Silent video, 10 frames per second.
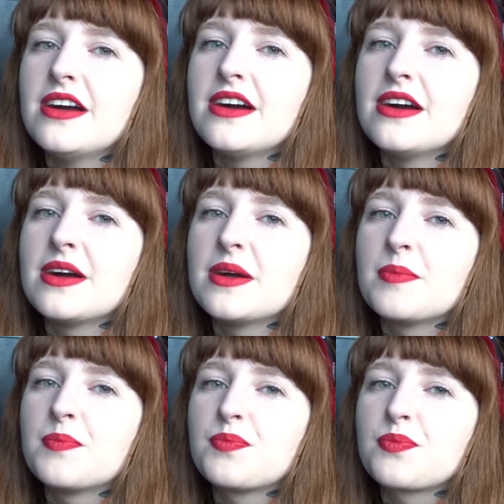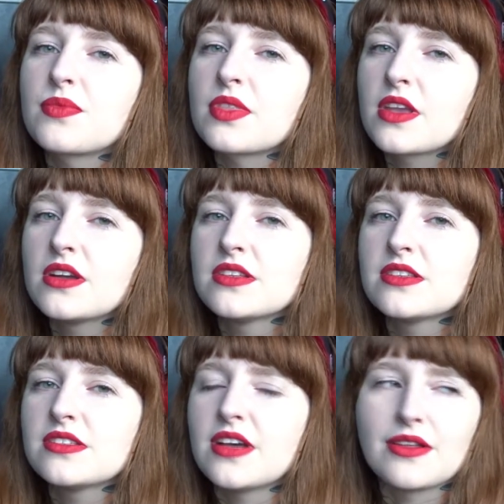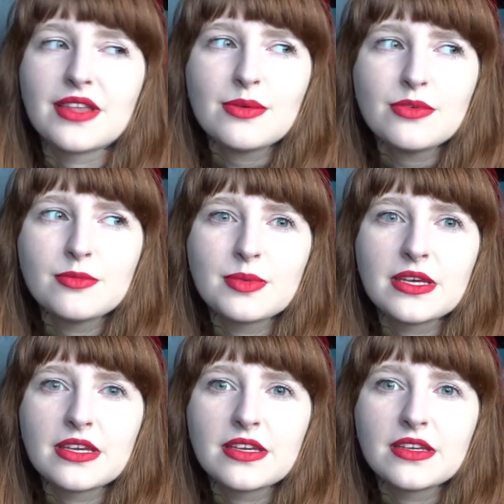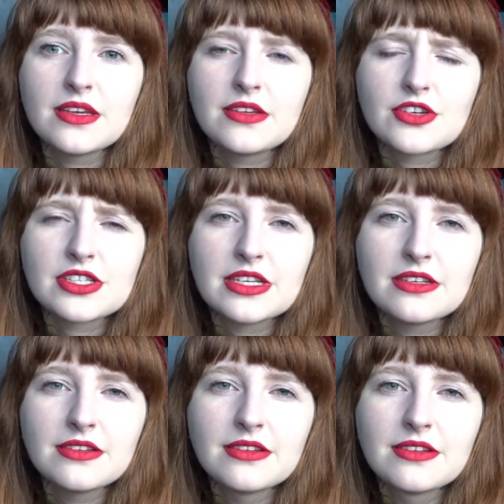So that will be interesting.